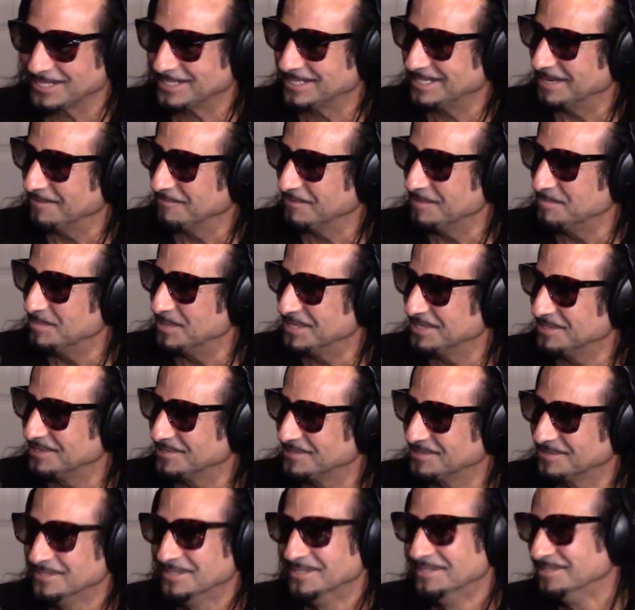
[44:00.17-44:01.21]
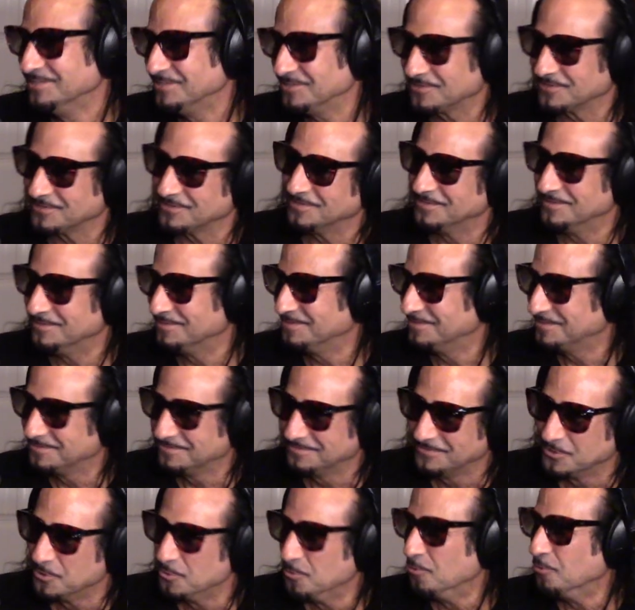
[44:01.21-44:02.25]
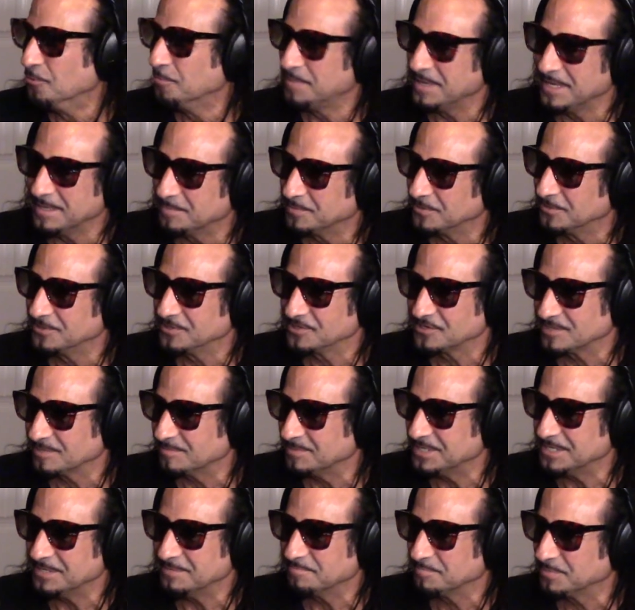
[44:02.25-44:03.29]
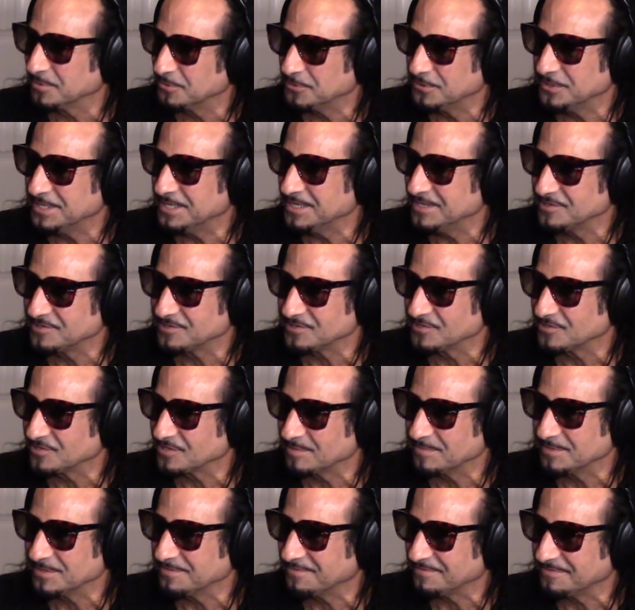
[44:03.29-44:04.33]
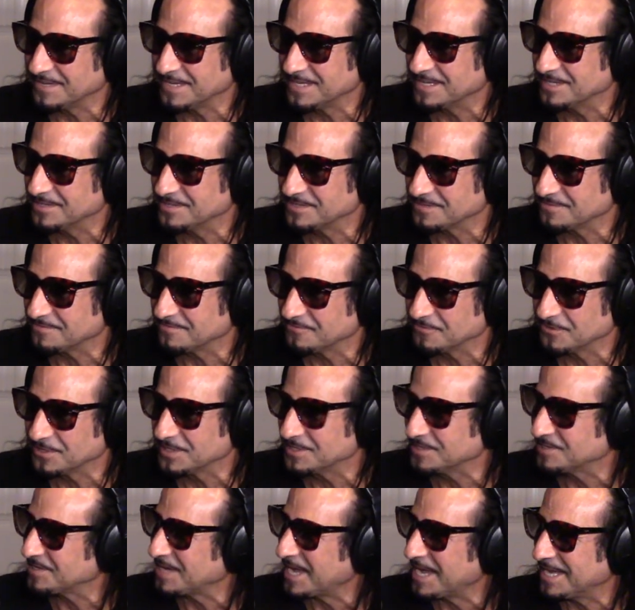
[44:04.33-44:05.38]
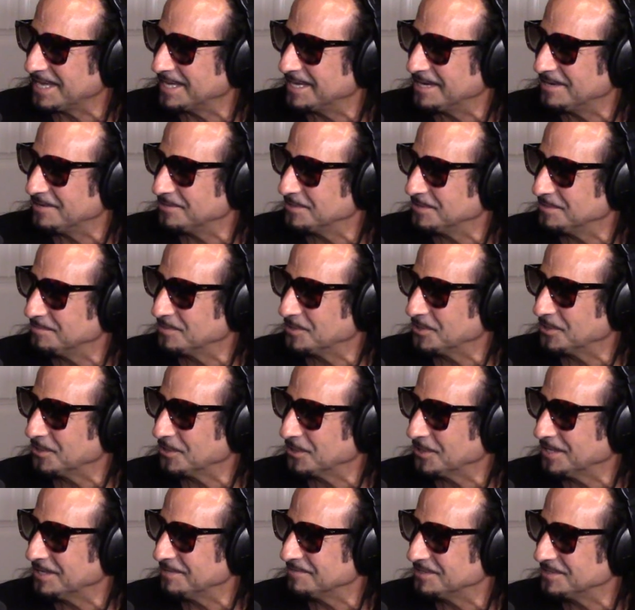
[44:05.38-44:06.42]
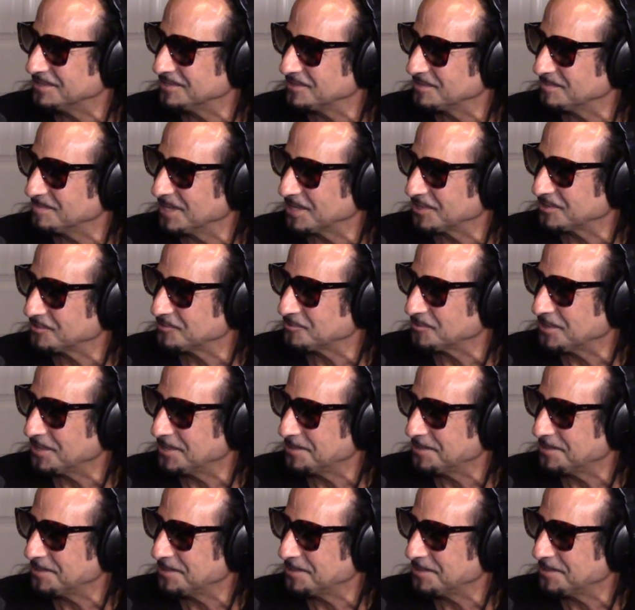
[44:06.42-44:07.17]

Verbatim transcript: Everybody's just cool people, and some of the employees and some of the fans and friends hanging out in the bar having some extra.